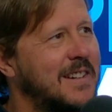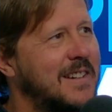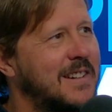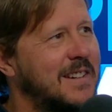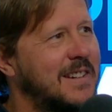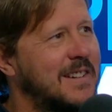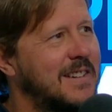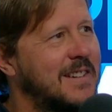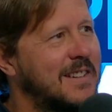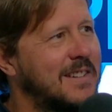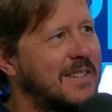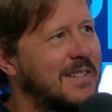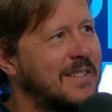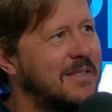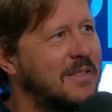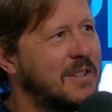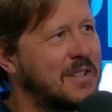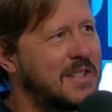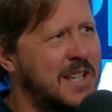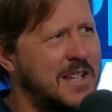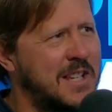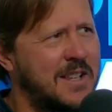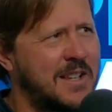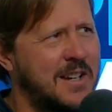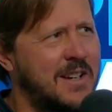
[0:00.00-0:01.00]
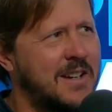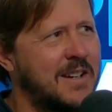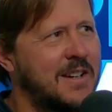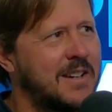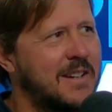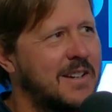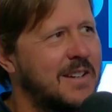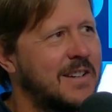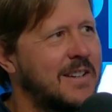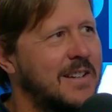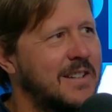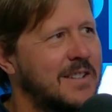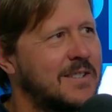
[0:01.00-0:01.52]
I met
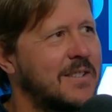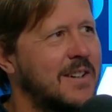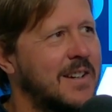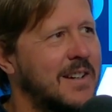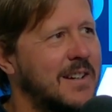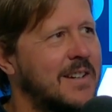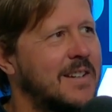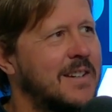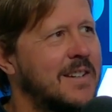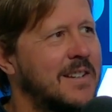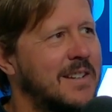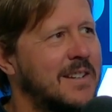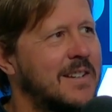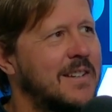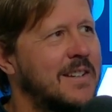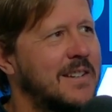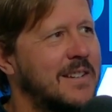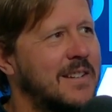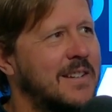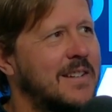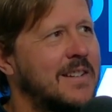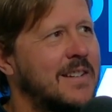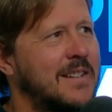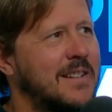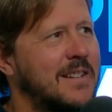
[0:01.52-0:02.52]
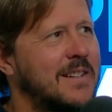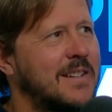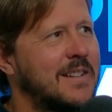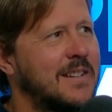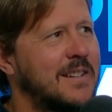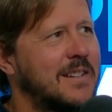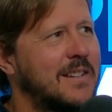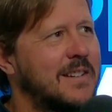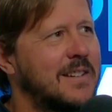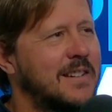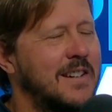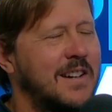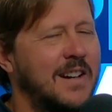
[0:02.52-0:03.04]
Guga. He was there, yeah, but
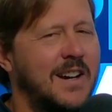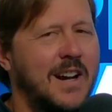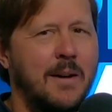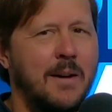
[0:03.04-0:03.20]
he was.